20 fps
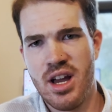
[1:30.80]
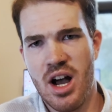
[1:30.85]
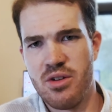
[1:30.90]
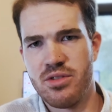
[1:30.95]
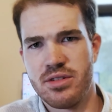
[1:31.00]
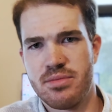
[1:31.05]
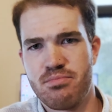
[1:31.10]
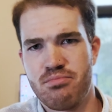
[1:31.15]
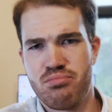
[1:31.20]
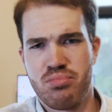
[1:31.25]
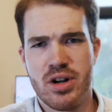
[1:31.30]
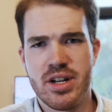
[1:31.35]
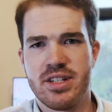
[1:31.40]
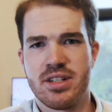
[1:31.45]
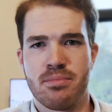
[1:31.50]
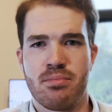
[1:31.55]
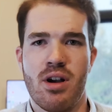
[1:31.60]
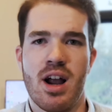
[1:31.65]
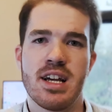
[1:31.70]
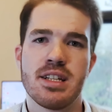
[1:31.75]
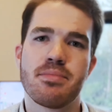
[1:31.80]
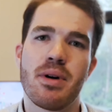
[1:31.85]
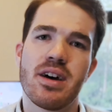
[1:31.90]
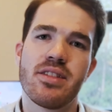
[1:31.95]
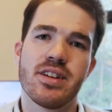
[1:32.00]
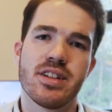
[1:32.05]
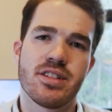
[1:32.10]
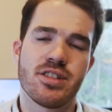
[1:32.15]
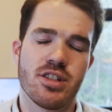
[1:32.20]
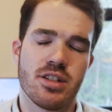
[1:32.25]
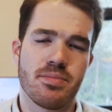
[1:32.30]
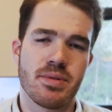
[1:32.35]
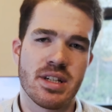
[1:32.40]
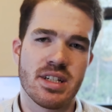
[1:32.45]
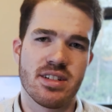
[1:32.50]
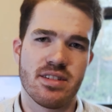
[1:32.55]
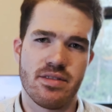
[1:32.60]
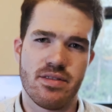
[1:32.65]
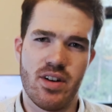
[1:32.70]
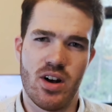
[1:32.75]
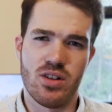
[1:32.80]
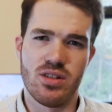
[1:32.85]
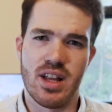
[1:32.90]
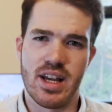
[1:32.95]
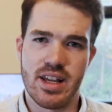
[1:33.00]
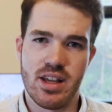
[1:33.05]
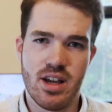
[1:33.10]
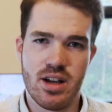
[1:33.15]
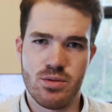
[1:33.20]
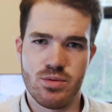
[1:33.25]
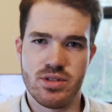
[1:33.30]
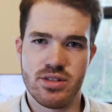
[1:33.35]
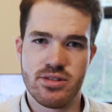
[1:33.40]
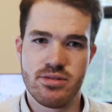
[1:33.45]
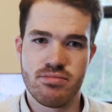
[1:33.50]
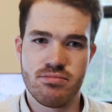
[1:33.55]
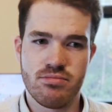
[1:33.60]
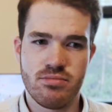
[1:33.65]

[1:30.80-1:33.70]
I was pretty surprised by this just because it felt like I was